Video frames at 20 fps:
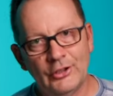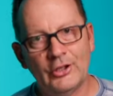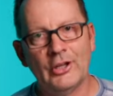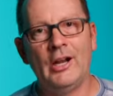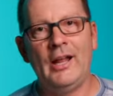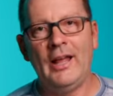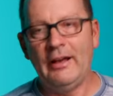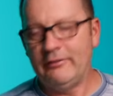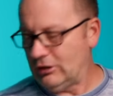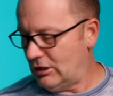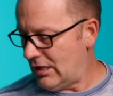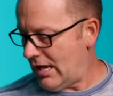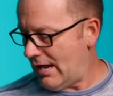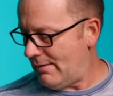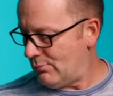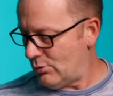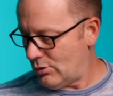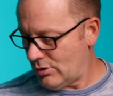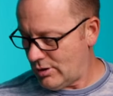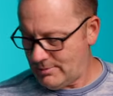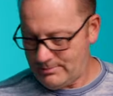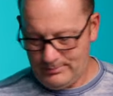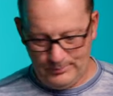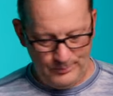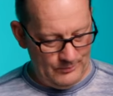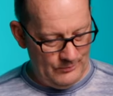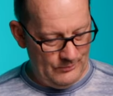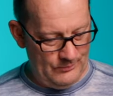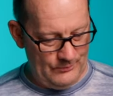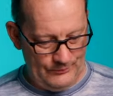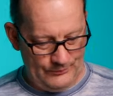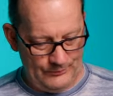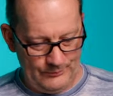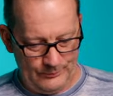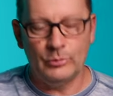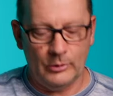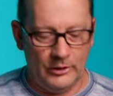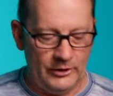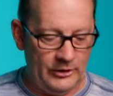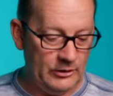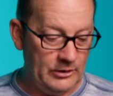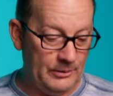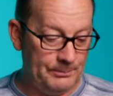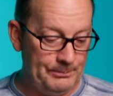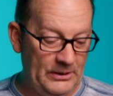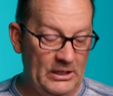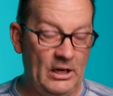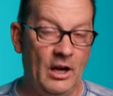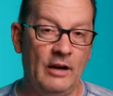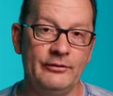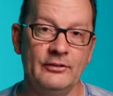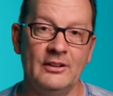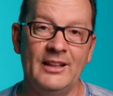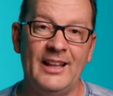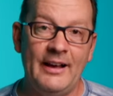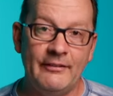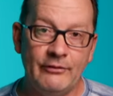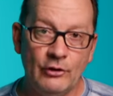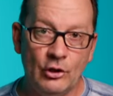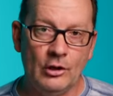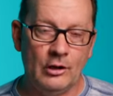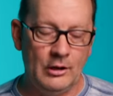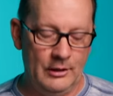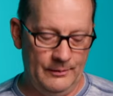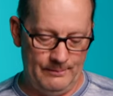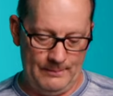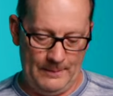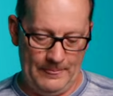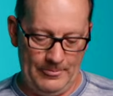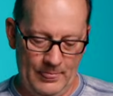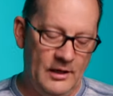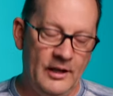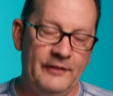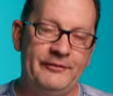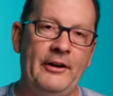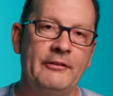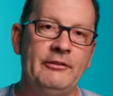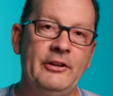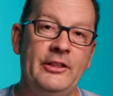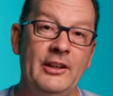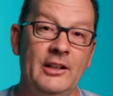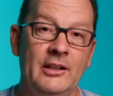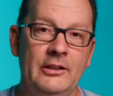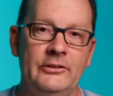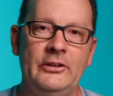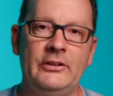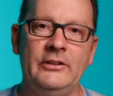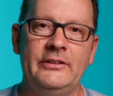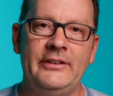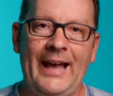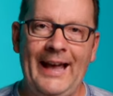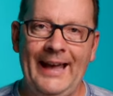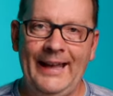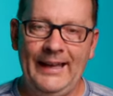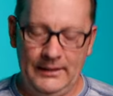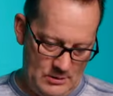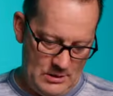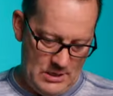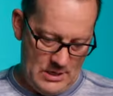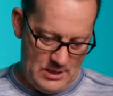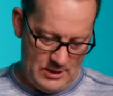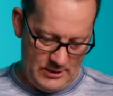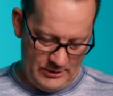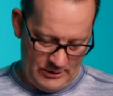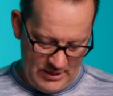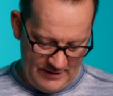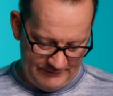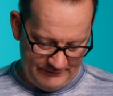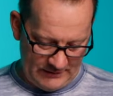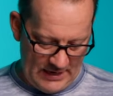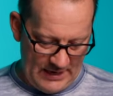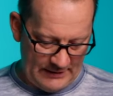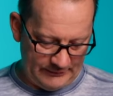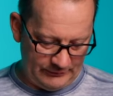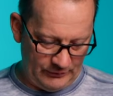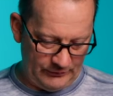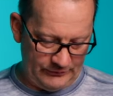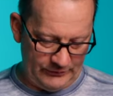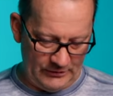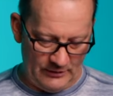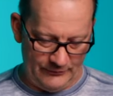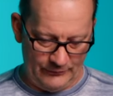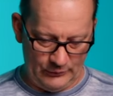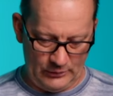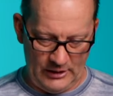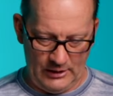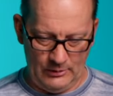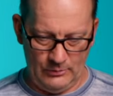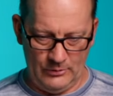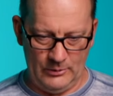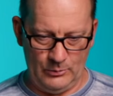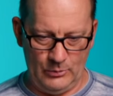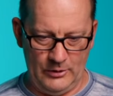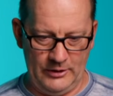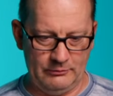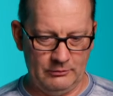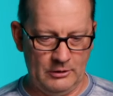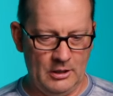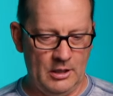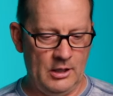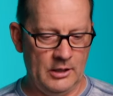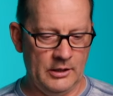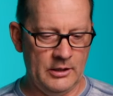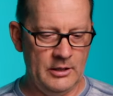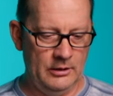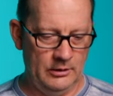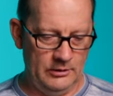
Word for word: You're gonna have a lot more where you can be off level. If everything isn't tight, uh, you have to ask yourself, okay, what went wrong?